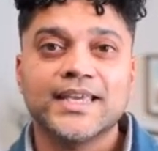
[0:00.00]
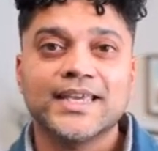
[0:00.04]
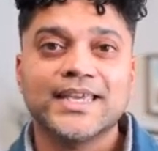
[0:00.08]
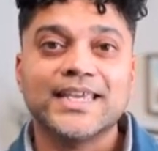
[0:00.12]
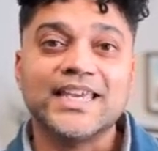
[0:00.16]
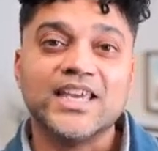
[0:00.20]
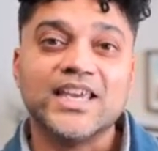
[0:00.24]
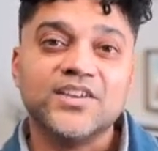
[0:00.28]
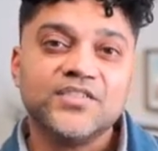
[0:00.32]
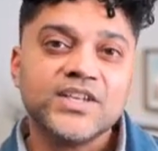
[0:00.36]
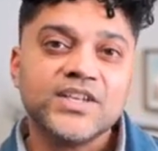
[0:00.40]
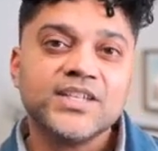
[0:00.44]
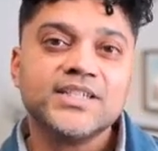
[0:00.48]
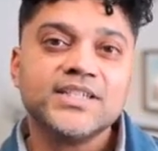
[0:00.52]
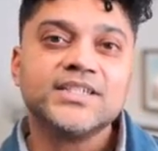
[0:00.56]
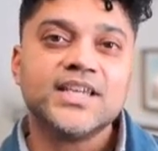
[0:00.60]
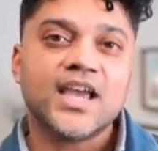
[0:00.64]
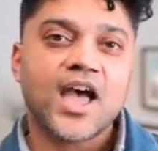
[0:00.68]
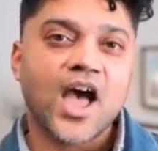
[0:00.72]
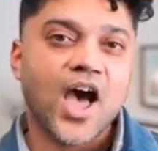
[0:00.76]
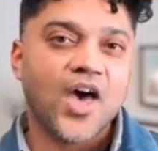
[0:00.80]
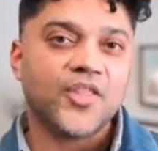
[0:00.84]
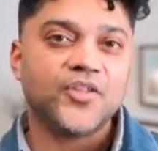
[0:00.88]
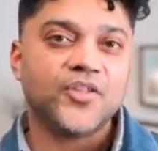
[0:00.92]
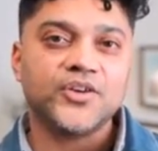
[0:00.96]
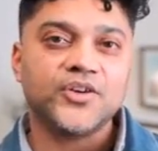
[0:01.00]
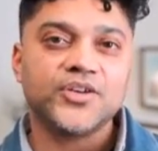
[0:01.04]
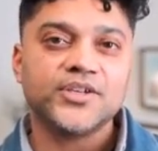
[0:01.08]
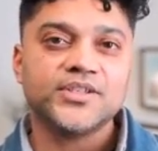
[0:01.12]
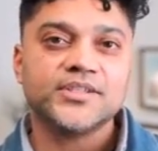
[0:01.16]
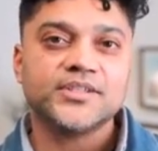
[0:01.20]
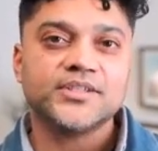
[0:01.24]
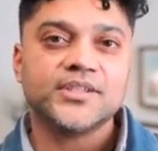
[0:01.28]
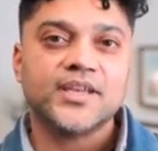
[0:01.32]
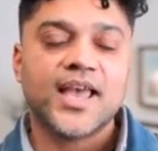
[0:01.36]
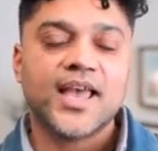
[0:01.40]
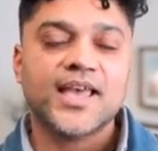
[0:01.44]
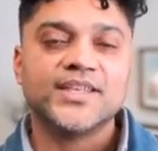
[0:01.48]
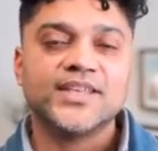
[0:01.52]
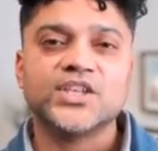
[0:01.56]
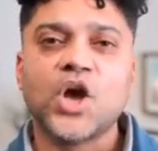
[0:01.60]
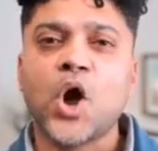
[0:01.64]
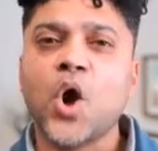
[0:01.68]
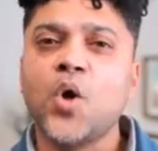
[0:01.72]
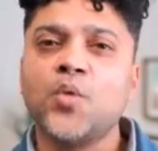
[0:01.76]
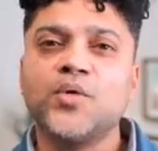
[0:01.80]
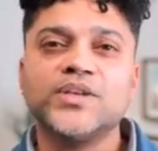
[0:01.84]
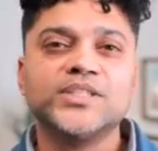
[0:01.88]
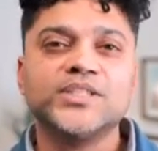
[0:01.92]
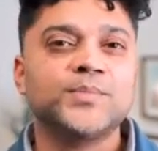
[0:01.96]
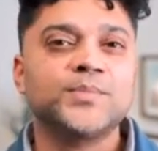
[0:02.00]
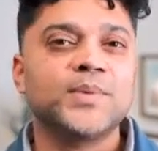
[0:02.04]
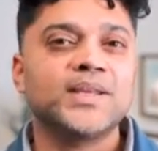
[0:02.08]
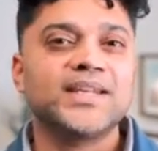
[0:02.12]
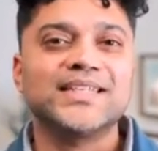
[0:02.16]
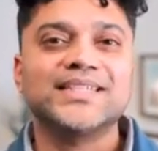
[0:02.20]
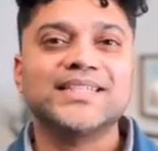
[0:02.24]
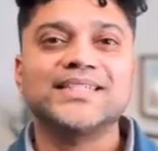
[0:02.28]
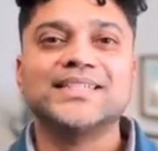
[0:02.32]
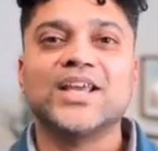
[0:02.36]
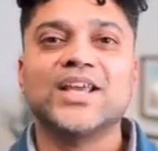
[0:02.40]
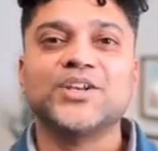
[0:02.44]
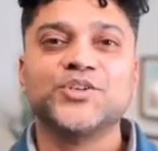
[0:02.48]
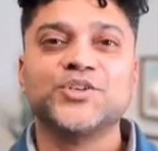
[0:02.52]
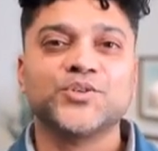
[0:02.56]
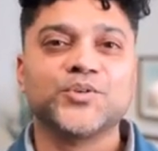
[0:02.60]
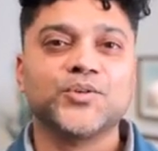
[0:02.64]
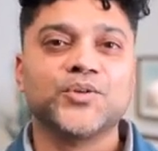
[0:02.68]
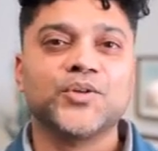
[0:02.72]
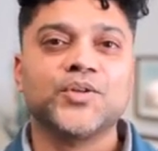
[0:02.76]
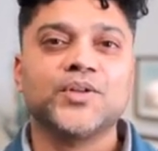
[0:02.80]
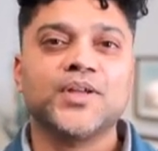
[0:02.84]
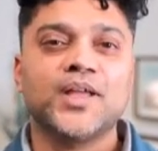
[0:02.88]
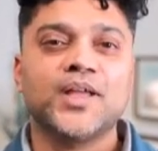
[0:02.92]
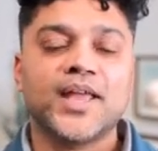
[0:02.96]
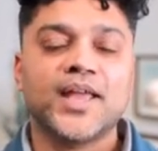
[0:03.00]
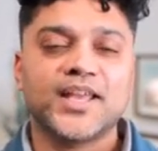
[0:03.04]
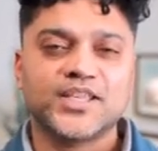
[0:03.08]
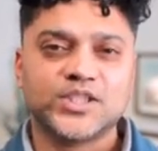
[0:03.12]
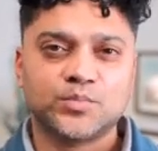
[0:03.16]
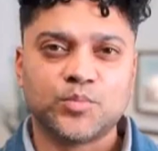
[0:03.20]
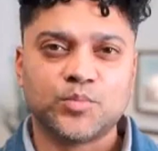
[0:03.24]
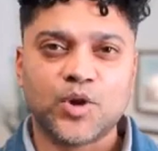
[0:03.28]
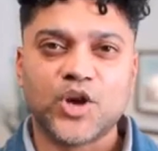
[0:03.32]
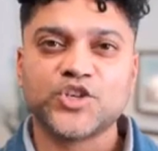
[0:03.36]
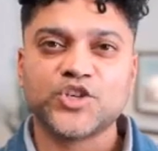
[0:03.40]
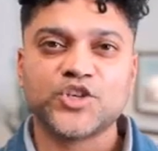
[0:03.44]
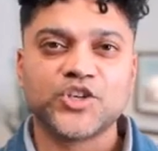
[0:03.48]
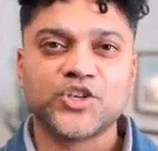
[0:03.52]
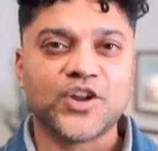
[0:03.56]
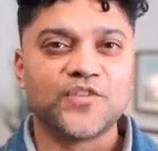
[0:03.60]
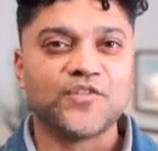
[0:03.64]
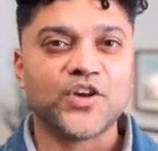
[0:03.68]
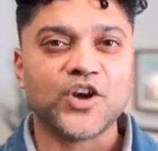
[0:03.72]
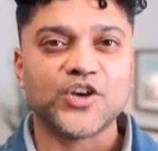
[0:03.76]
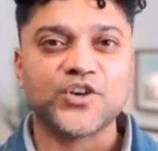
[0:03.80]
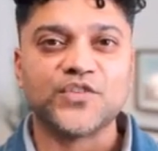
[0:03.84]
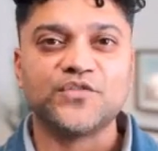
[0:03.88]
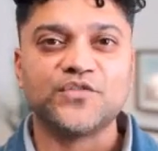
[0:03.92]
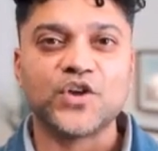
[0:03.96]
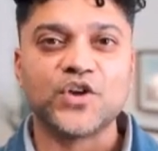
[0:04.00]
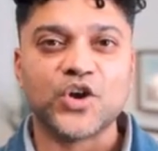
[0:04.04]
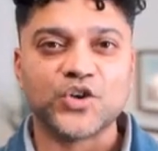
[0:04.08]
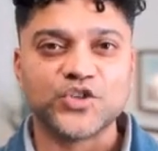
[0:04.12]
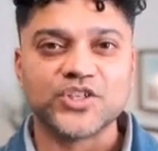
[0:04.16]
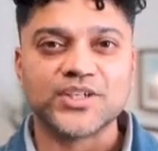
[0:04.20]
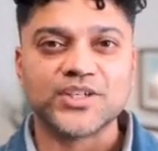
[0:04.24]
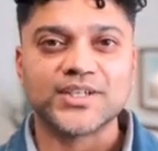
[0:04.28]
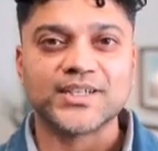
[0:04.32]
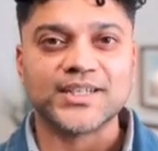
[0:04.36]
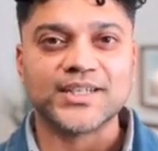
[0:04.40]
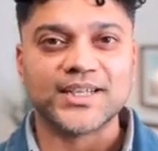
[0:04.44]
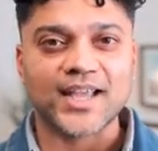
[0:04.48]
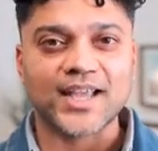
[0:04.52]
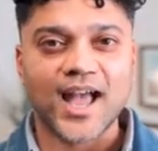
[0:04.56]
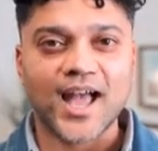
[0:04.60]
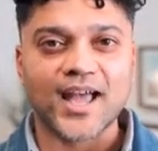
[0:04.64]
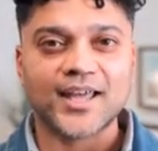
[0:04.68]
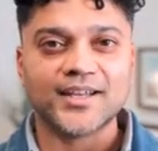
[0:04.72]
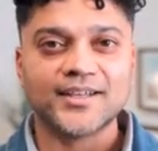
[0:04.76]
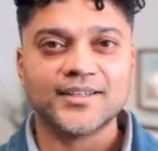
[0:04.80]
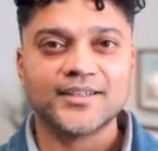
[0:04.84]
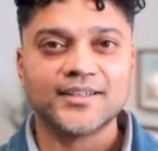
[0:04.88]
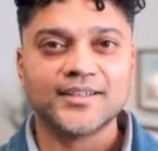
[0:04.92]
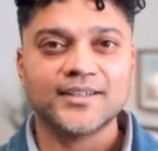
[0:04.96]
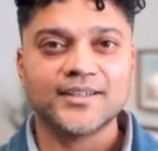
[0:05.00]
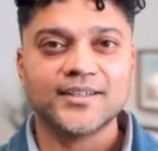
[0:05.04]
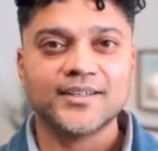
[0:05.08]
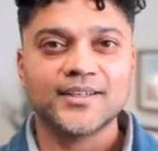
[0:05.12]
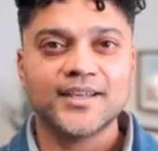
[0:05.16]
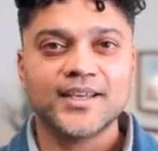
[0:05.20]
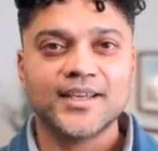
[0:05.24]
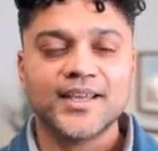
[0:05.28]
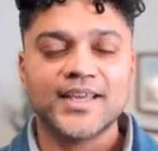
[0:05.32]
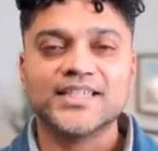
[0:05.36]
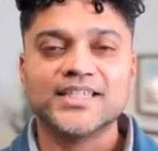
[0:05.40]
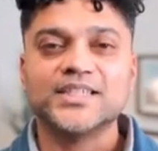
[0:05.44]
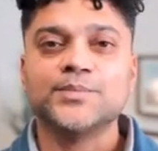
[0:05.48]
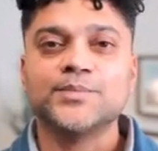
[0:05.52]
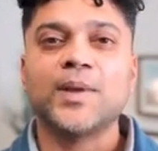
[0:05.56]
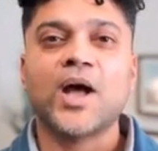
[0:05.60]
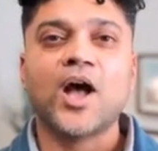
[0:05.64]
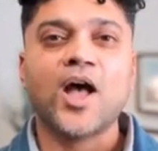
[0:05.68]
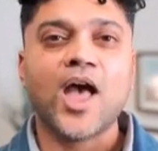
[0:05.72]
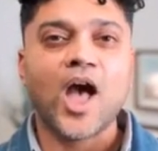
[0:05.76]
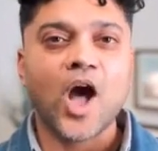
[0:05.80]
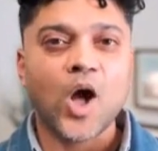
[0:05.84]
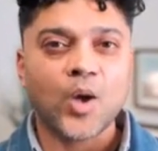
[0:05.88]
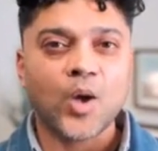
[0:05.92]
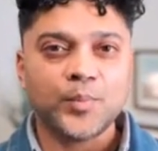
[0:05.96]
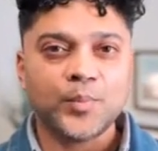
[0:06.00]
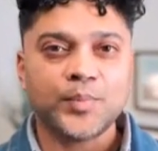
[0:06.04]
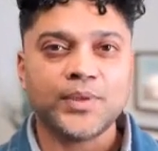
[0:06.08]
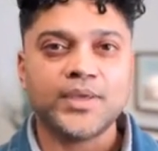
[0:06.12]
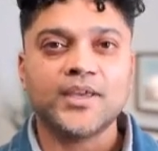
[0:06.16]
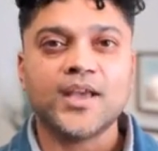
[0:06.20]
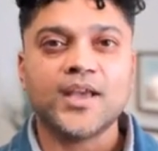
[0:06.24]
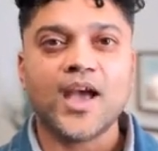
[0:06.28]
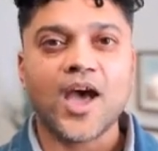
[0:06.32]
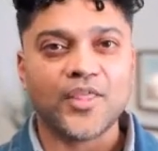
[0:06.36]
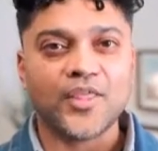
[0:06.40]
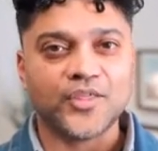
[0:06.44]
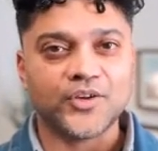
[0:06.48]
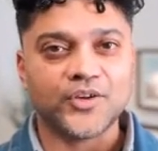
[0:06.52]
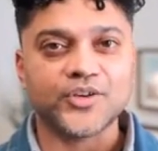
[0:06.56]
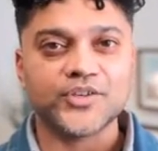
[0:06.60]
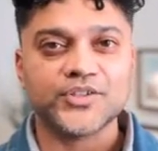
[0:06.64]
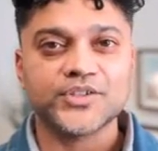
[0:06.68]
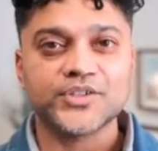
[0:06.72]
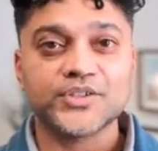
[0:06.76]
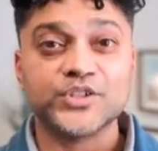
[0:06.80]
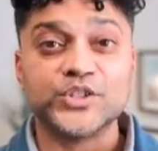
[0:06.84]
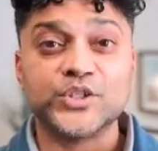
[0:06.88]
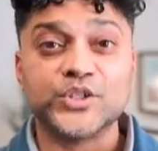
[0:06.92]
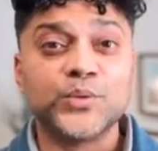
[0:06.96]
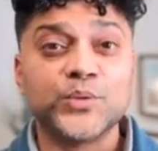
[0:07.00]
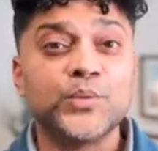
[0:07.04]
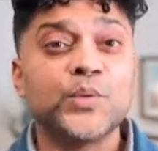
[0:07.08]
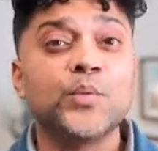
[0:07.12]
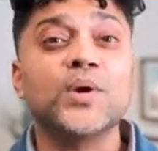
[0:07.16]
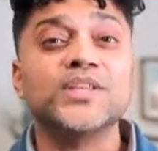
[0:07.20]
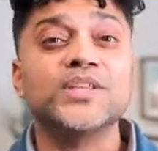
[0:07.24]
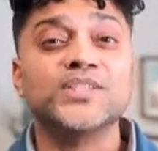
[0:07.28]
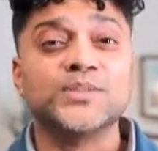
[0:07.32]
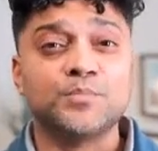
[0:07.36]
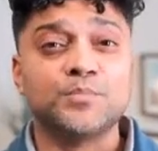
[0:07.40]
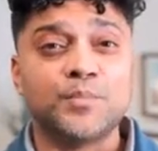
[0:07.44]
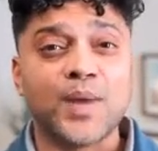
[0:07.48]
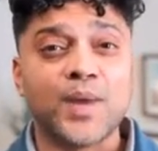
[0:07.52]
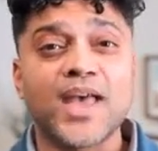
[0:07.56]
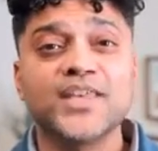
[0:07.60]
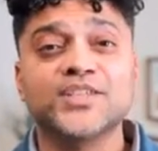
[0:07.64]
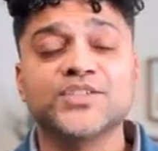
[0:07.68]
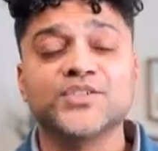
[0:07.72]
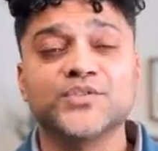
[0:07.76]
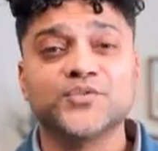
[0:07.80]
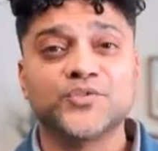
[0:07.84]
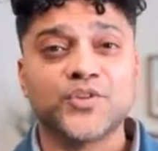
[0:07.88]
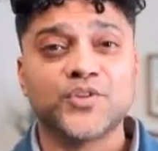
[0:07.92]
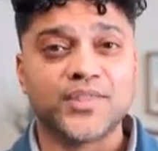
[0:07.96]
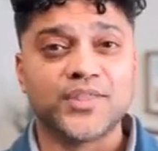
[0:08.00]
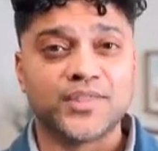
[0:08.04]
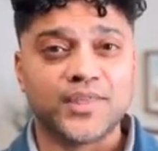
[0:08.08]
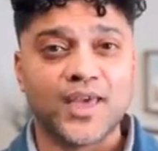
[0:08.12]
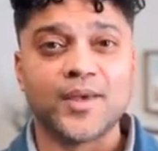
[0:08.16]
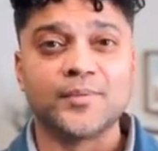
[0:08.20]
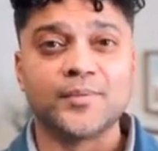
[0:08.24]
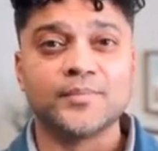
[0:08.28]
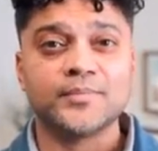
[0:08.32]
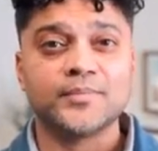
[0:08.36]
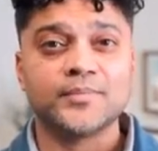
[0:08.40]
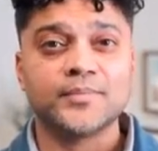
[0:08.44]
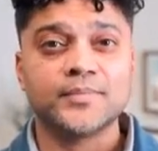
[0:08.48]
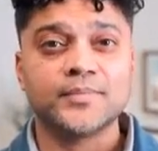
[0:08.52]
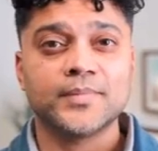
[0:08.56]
Giving to others has always been a central expression of our devotion to God. It's about helping others, doing what's best for them.